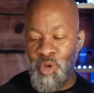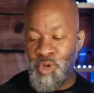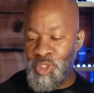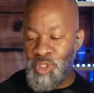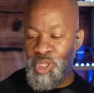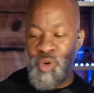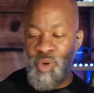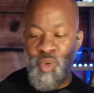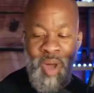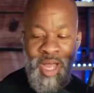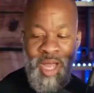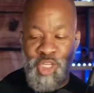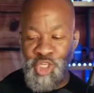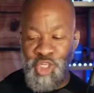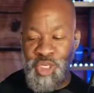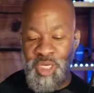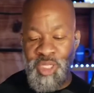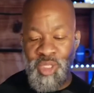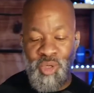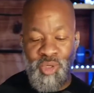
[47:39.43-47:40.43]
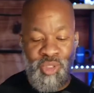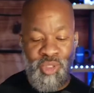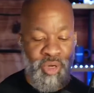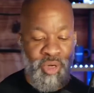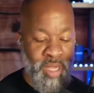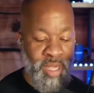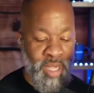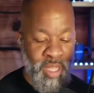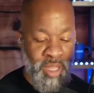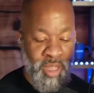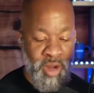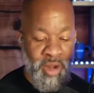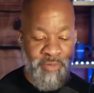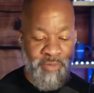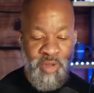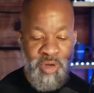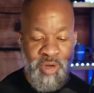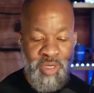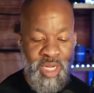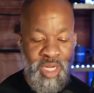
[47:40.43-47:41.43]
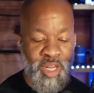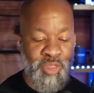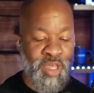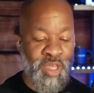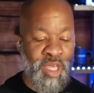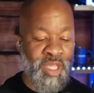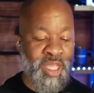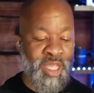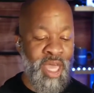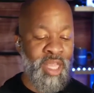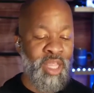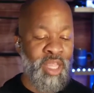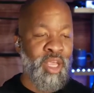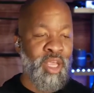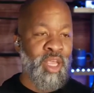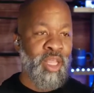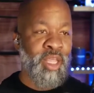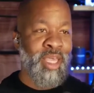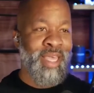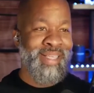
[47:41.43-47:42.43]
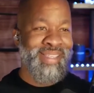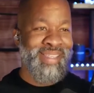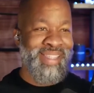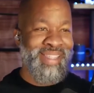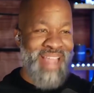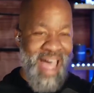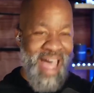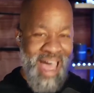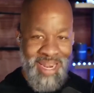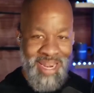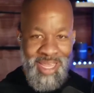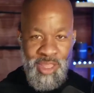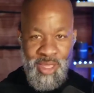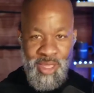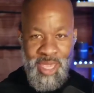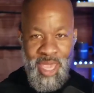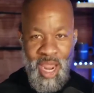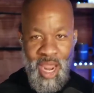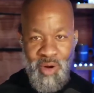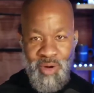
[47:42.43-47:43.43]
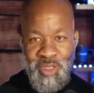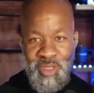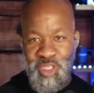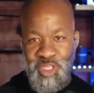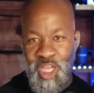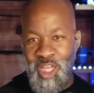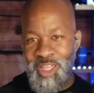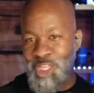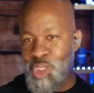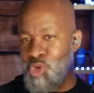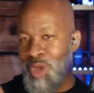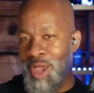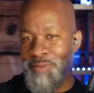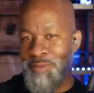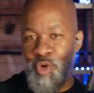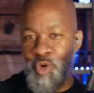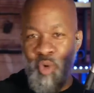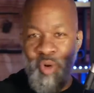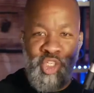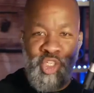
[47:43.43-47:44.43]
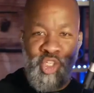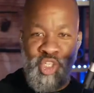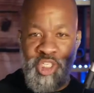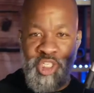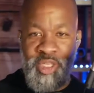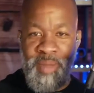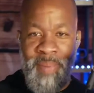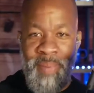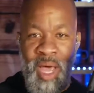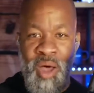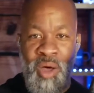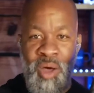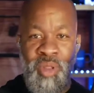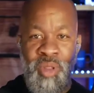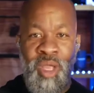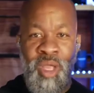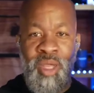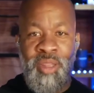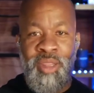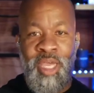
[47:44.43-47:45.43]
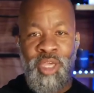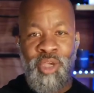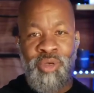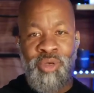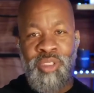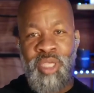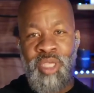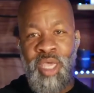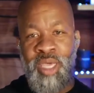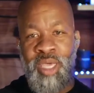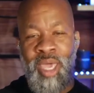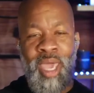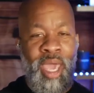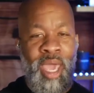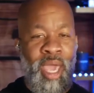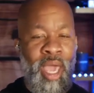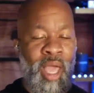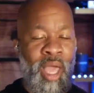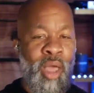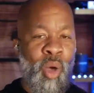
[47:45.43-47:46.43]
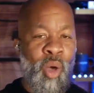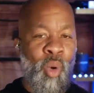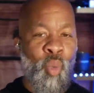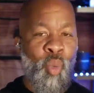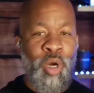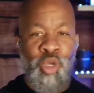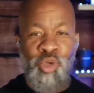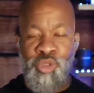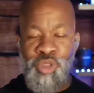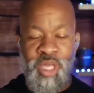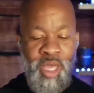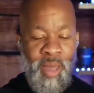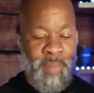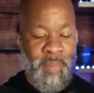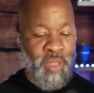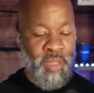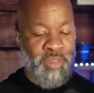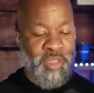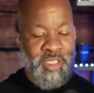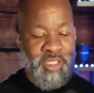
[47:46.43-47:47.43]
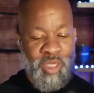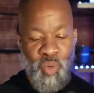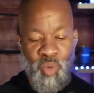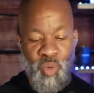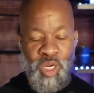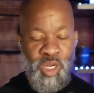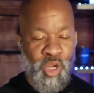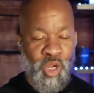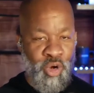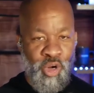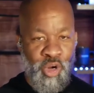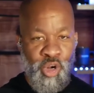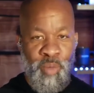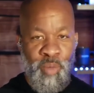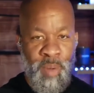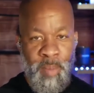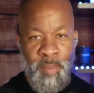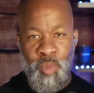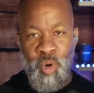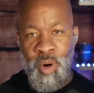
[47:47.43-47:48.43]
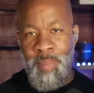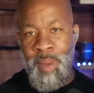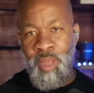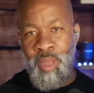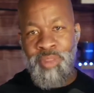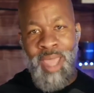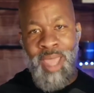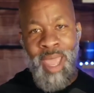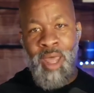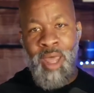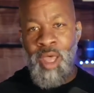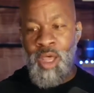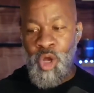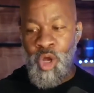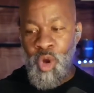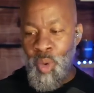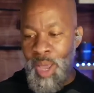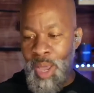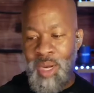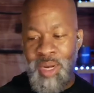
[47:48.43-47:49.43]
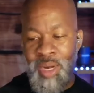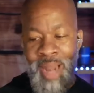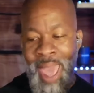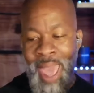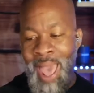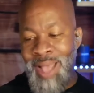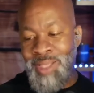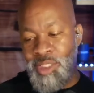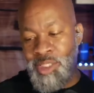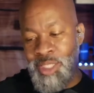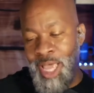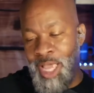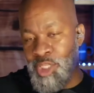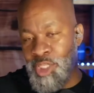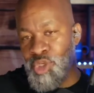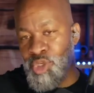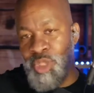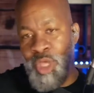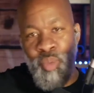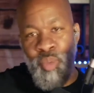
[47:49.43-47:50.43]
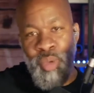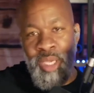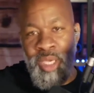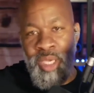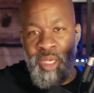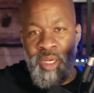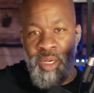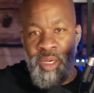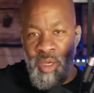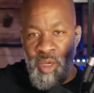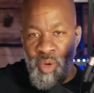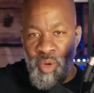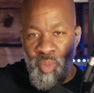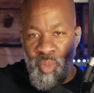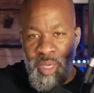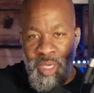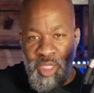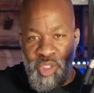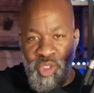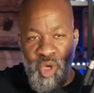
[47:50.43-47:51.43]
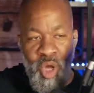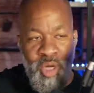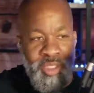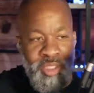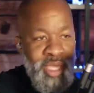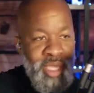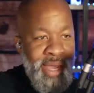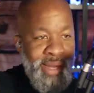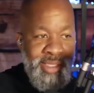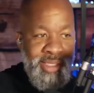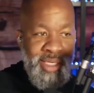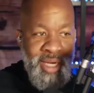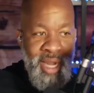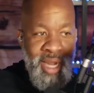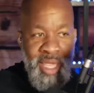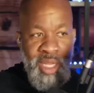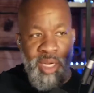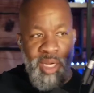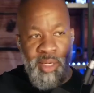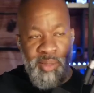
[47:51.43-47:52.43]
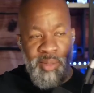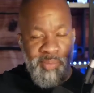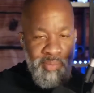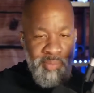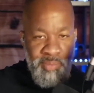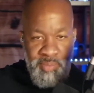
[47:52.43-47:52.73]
Those that are watching, those that are in there, if there is anything that is not in the carousel that you have questions about, that you're saying, hey, what do you think about this? I want to learn a little bit more about that. Go ahead and ask that so that we can talk tech tonight.